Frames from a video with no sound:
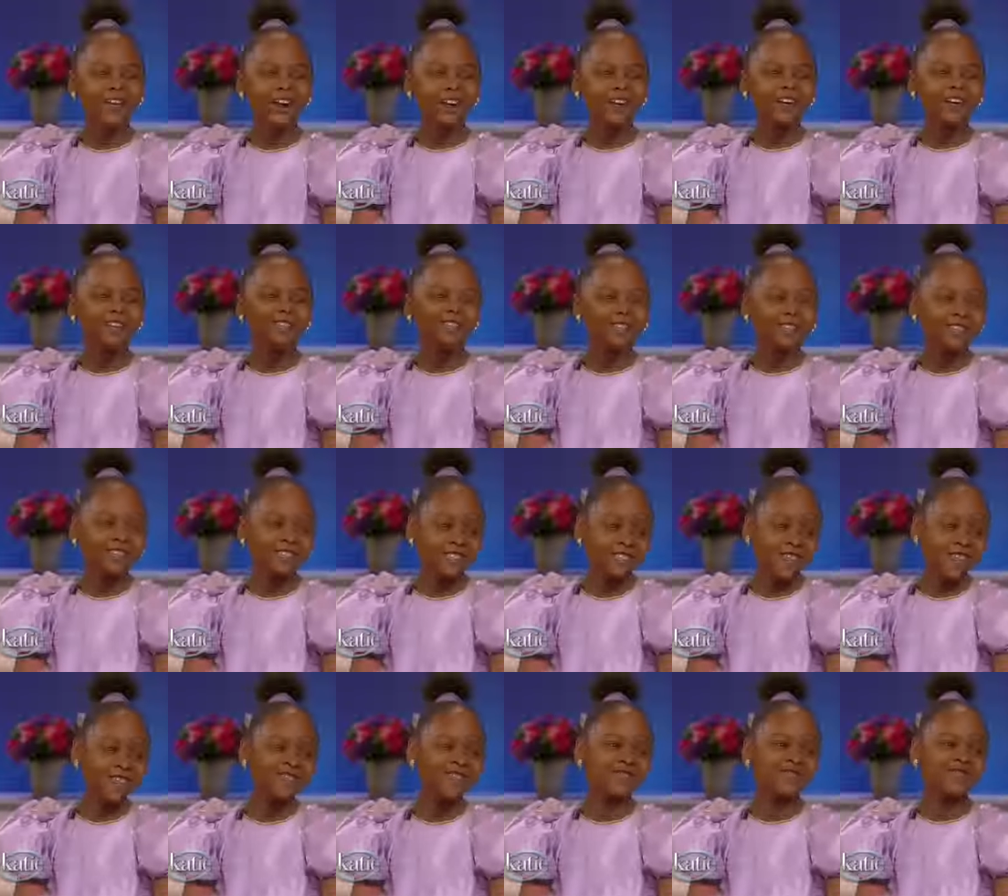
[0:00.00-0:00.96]
I want to
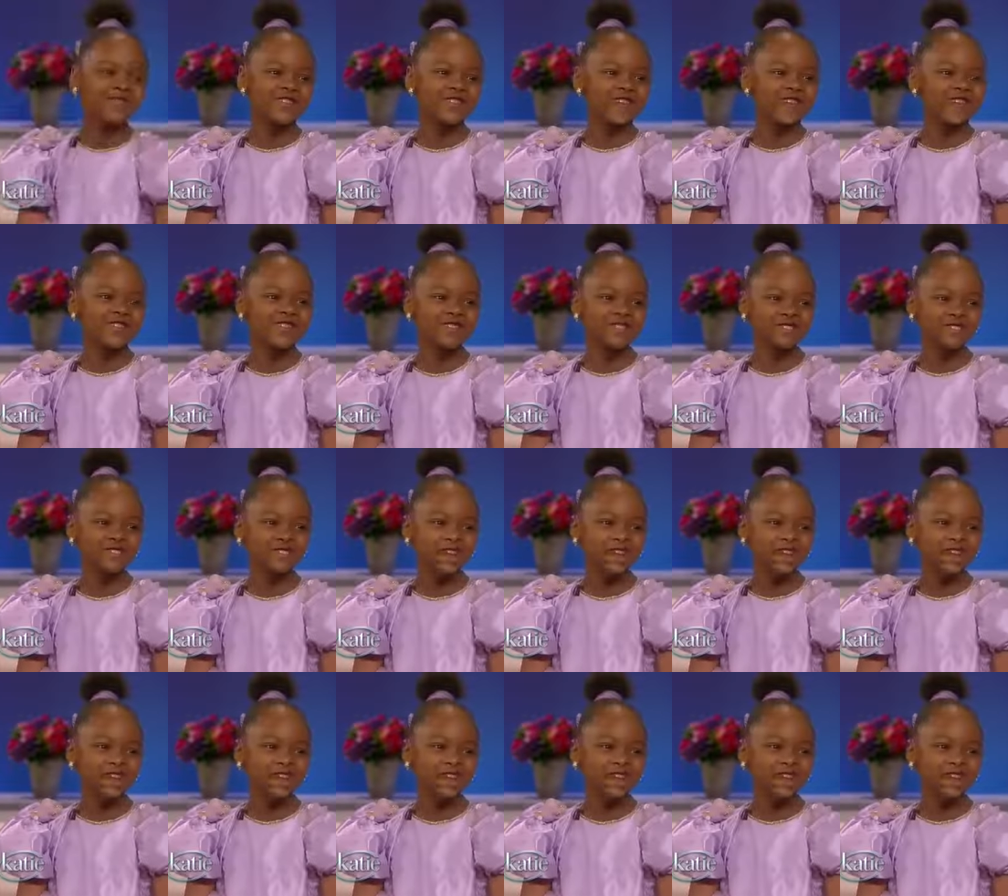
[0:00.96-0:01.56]
understand the brain.